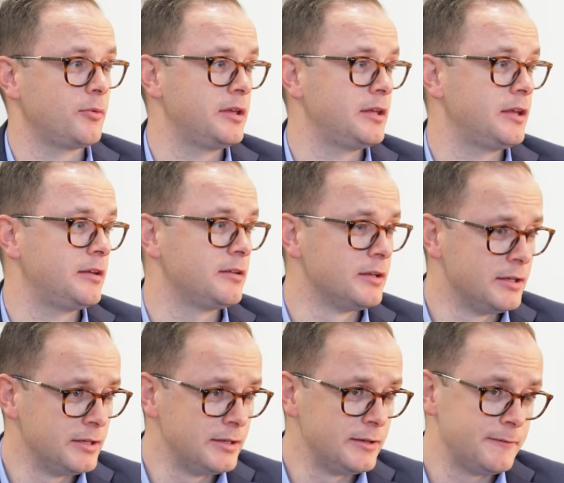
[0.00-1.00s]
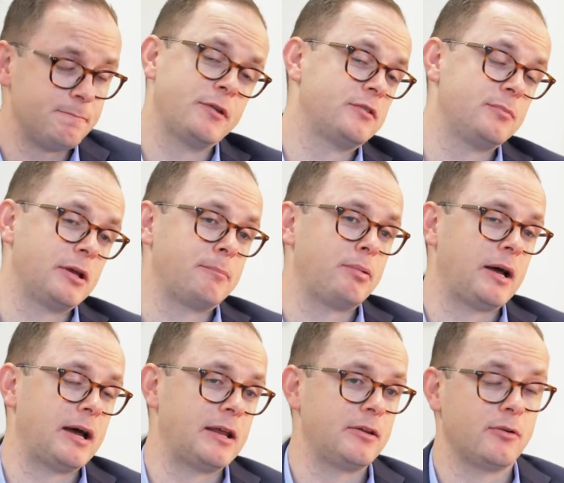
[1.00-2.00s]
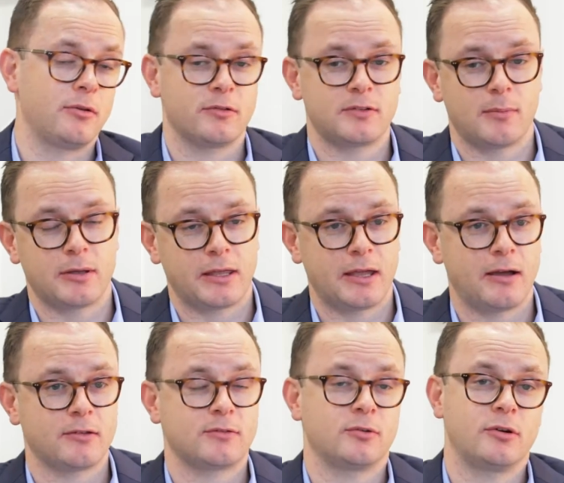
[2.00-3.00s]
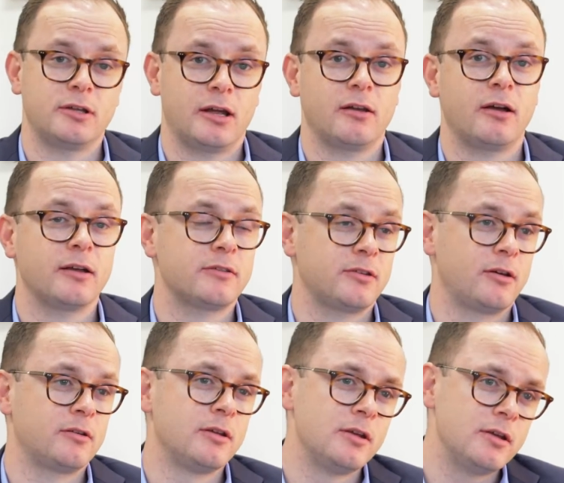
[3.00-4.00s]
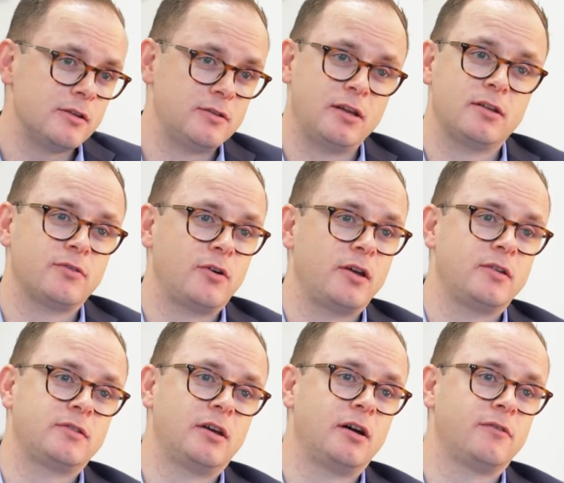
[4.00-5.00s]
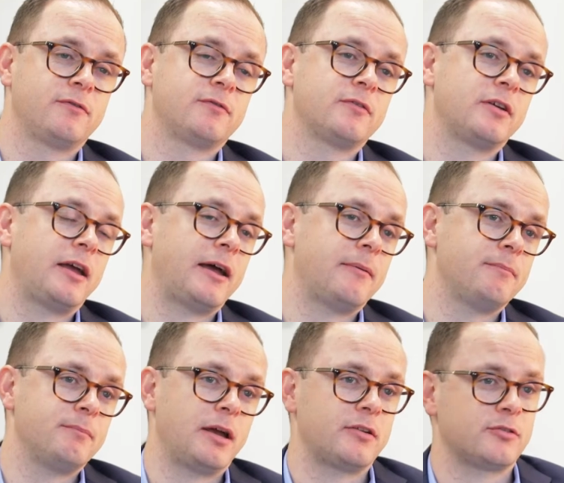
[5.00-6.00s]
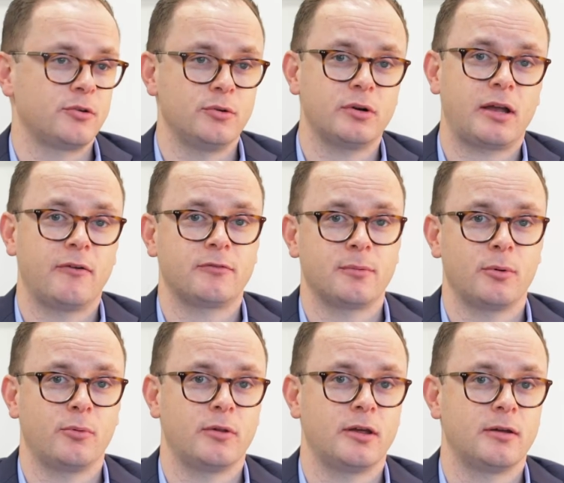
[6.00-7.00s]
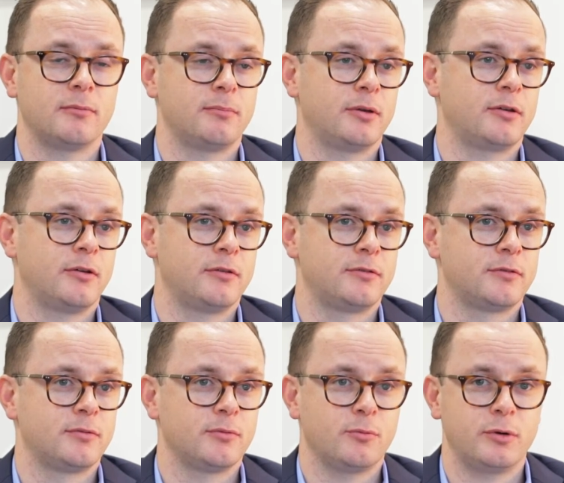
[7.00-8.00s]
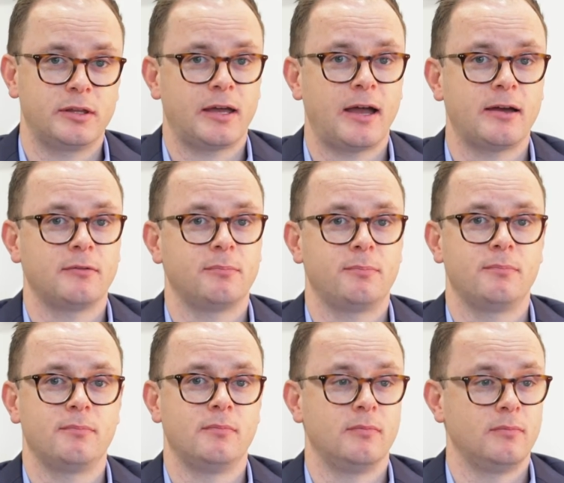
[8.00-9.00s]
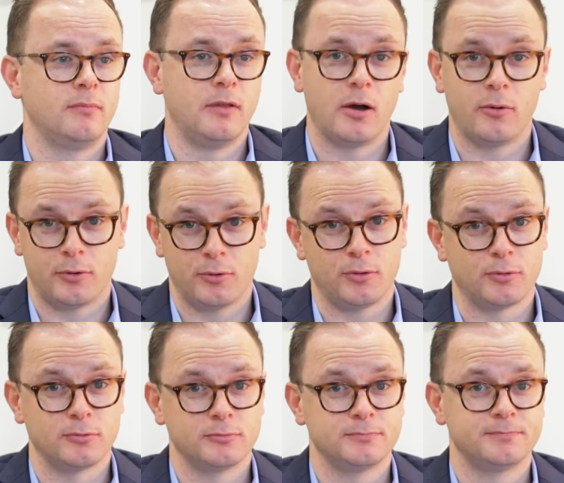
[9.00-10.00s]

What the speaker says: the weekend, there was a big party or there was something else, or so satisfy yourself, make sure you're comfortable with it, because we can't know it all.